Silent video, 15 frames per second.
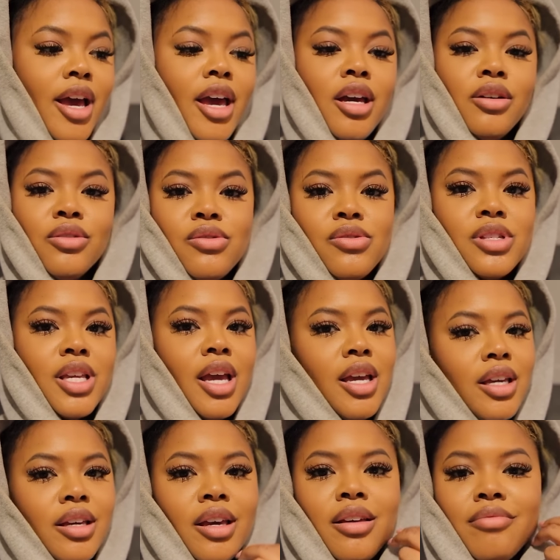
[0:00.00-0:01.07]
ankles
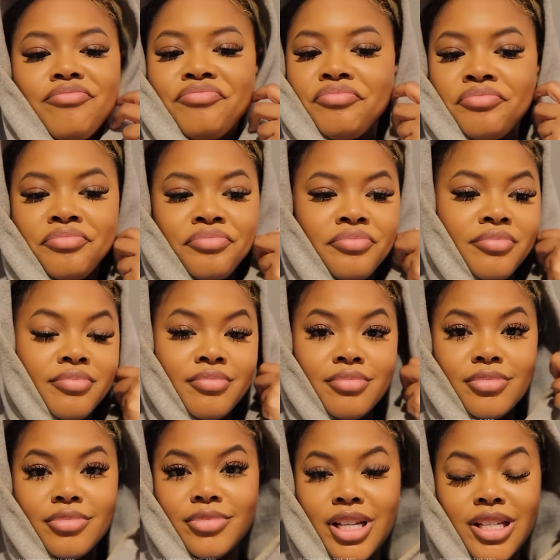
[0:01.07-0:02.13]
ain't
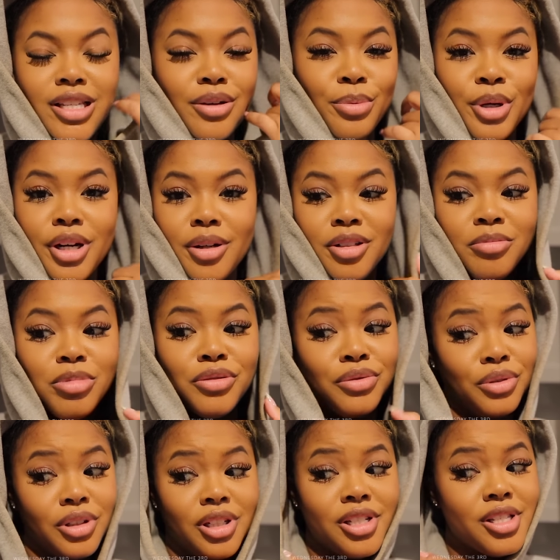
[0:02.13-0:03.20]
as they were
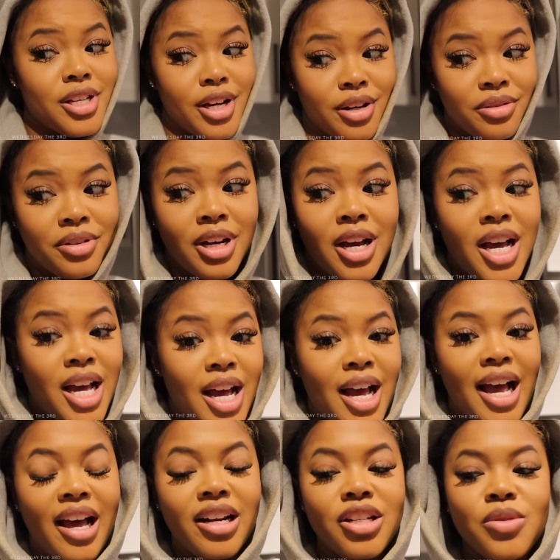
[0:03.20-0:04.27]
before. So
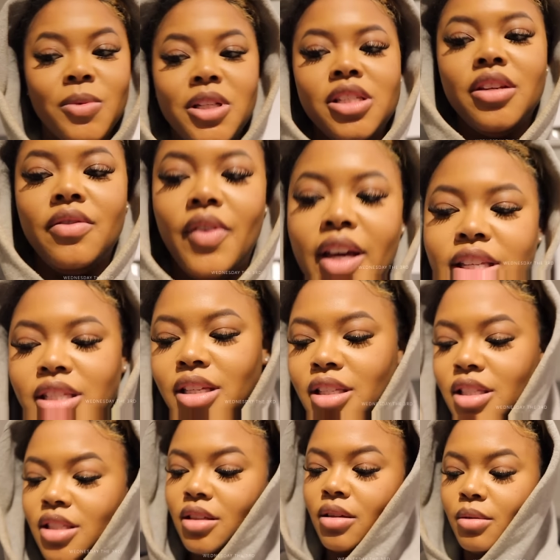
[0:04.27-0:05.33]
I just wanted to invest in
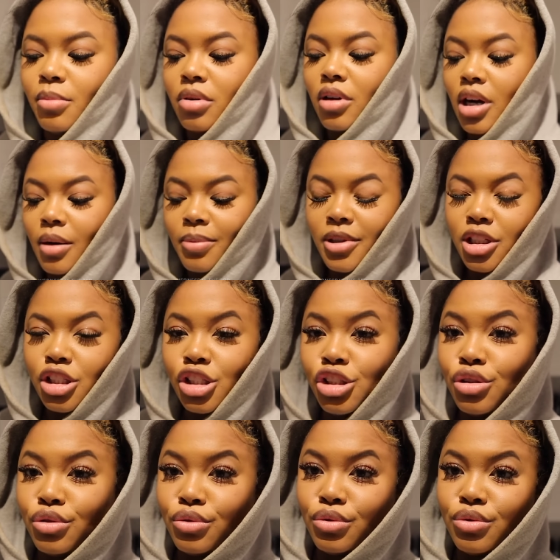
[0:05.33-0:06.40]
some proper
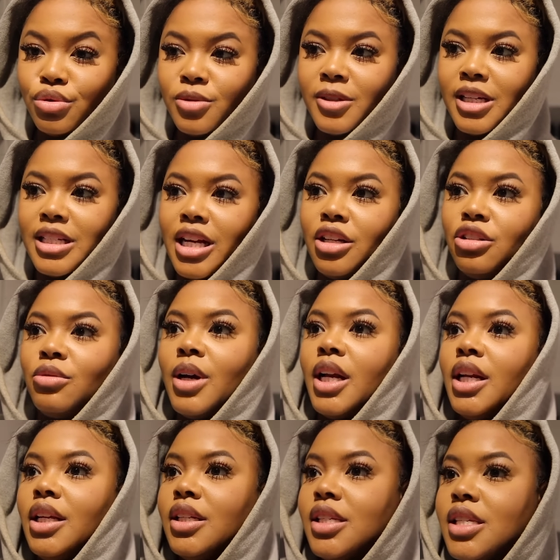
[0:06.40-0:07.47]
shoes because I knew I
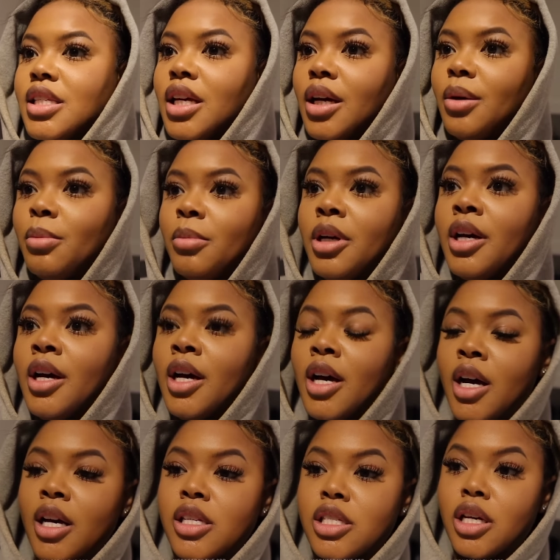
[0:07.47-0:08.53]
needed some.
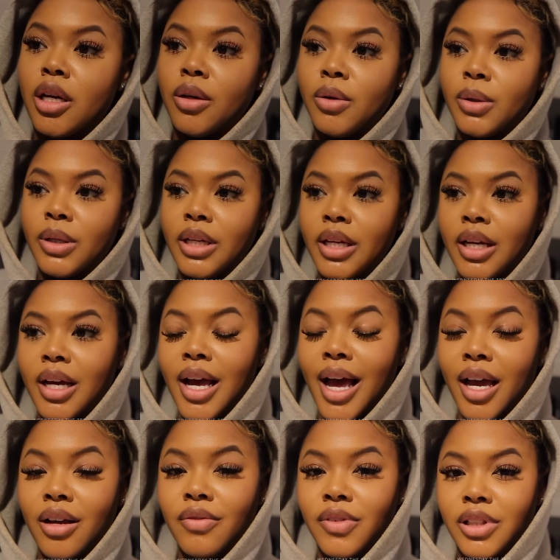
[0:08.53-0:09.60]
So I
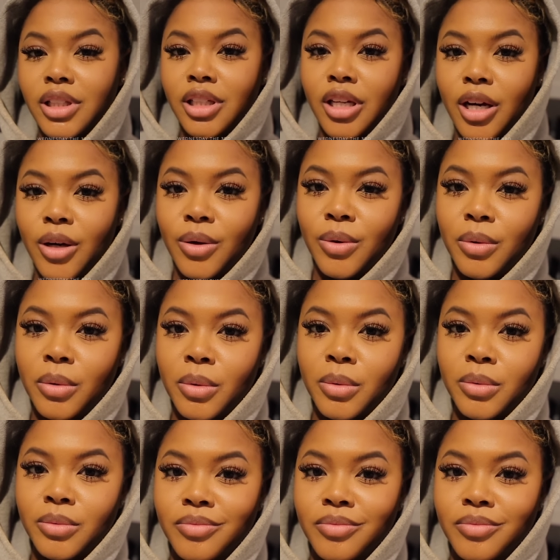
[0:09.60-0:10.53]
can really go,